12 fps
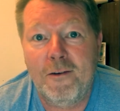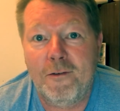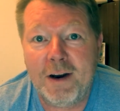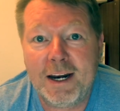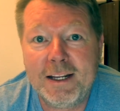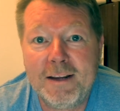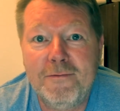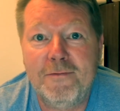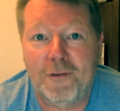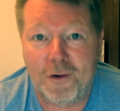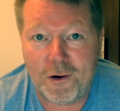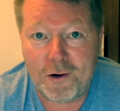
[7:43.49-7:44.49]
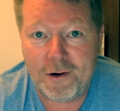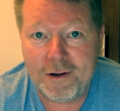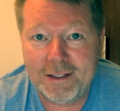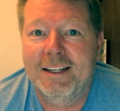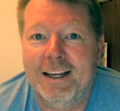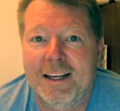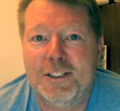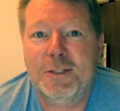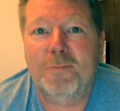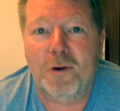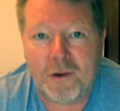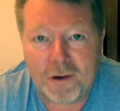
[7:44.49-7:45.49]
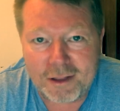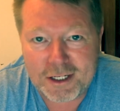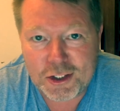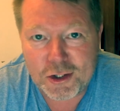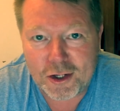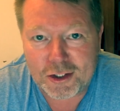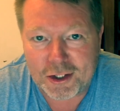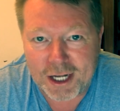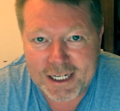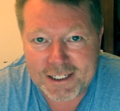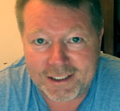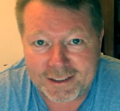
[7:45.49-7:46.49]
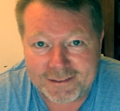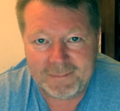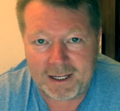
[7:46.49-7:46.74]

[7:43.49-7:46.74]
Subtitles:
ready for explore the short connection.